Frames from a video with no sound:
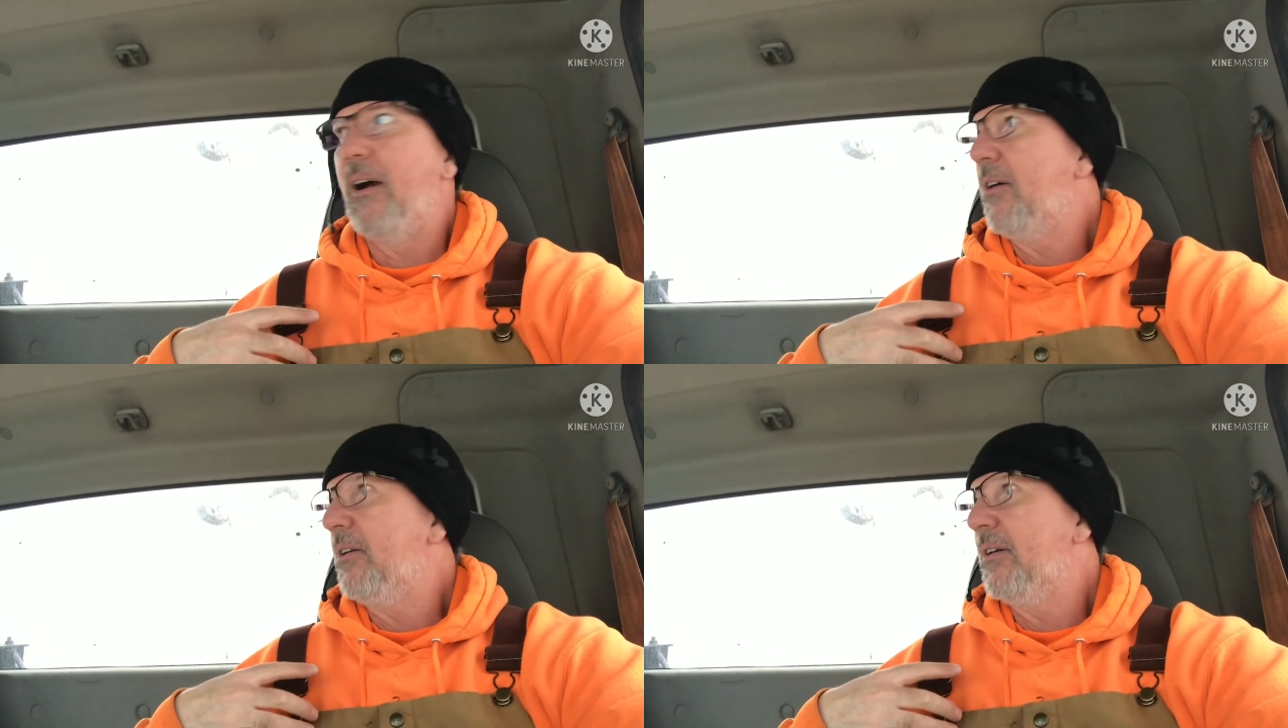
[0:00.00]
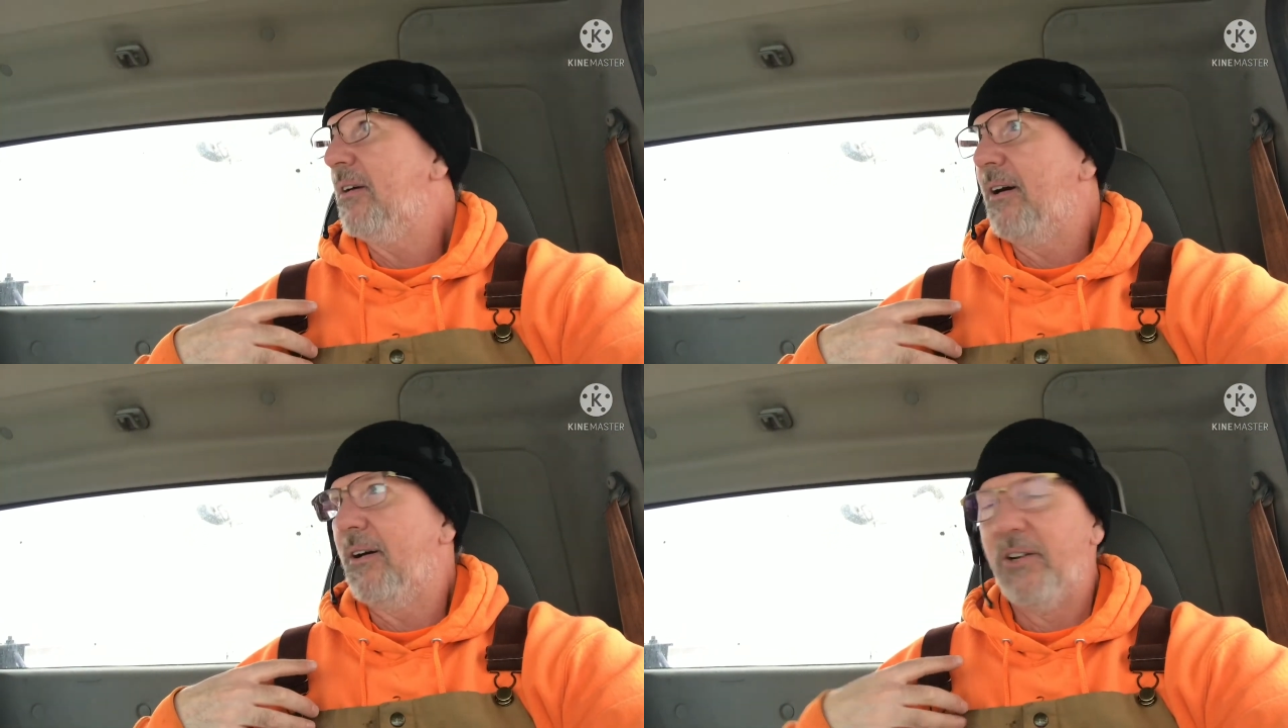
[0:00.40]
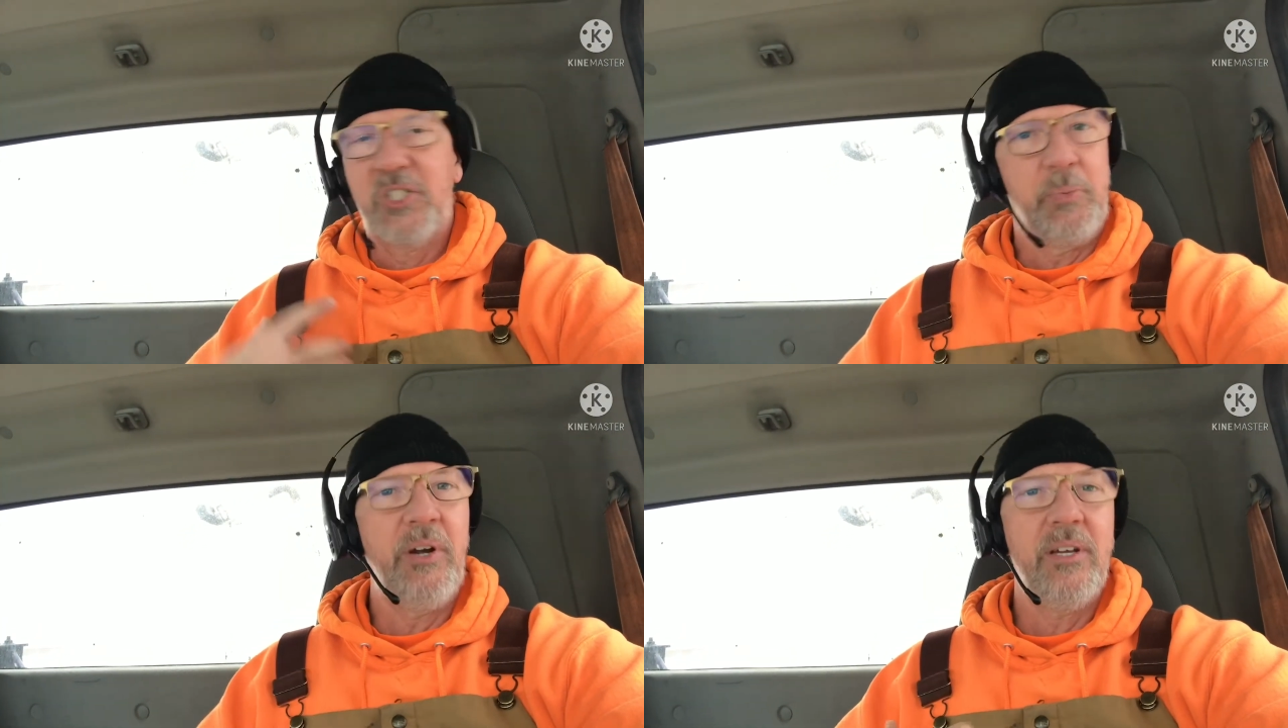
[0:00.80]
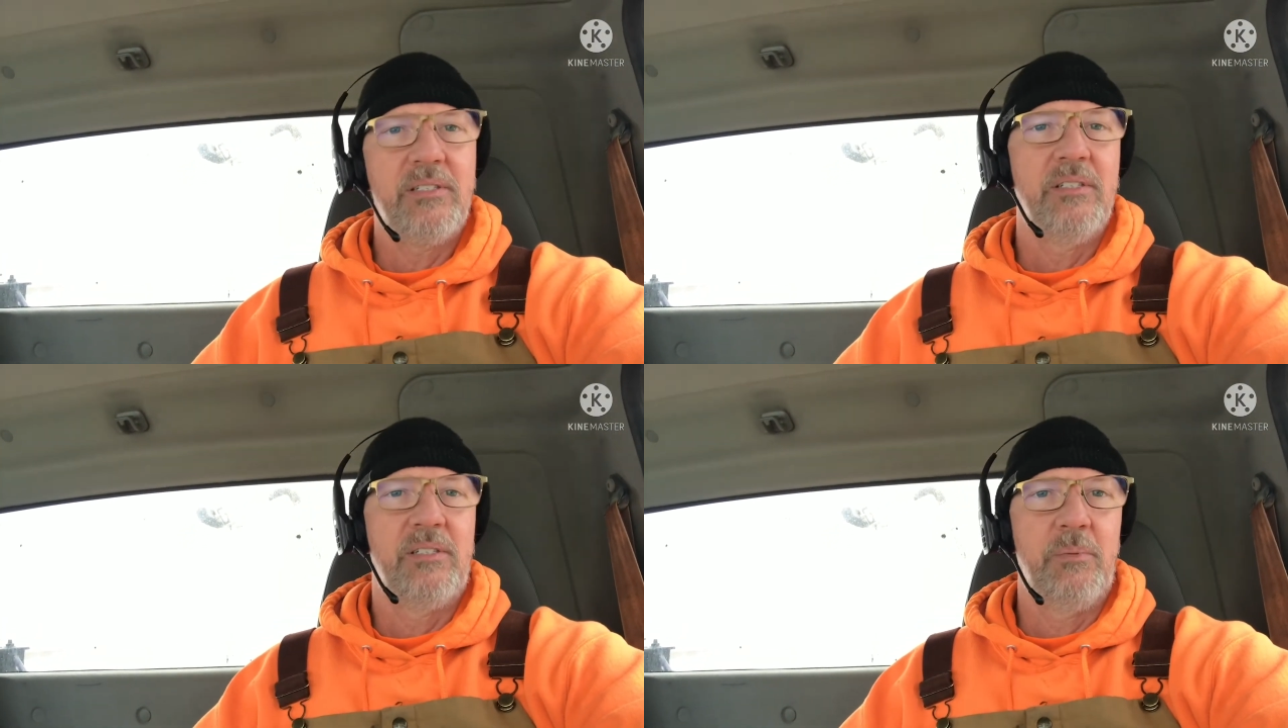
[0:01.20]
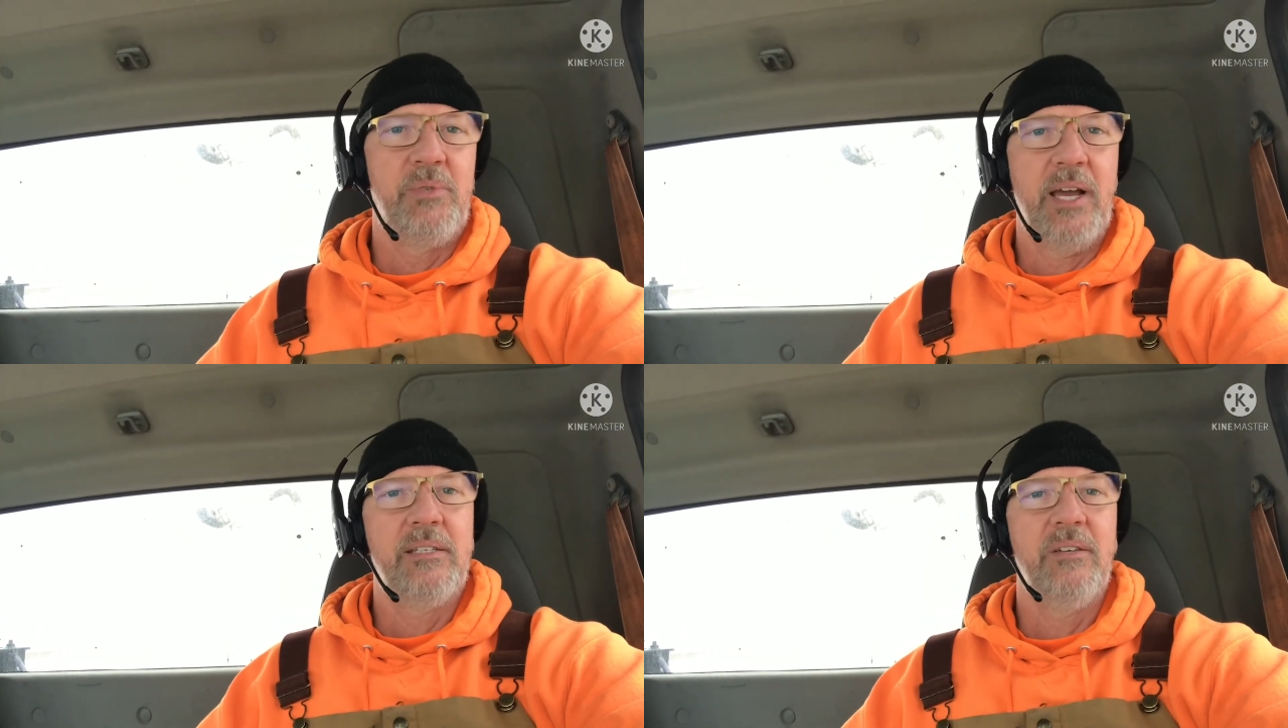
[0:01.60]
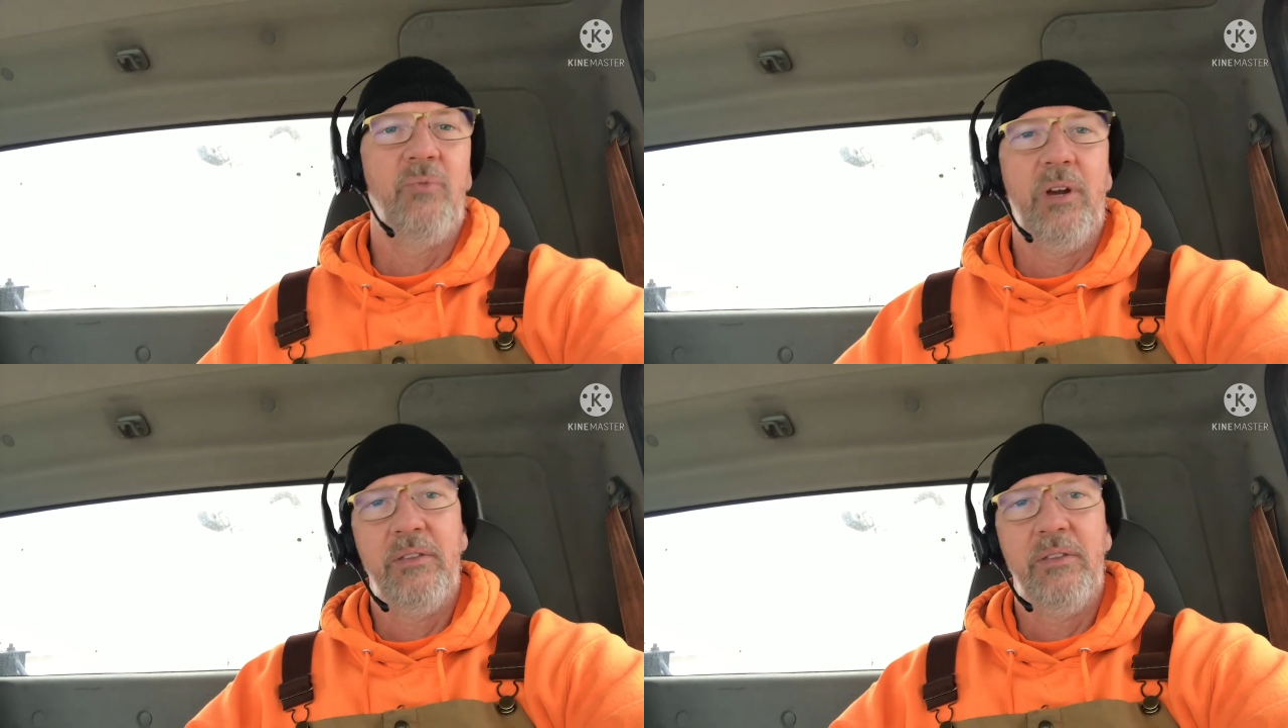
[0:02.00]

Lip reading: our experience is subjective.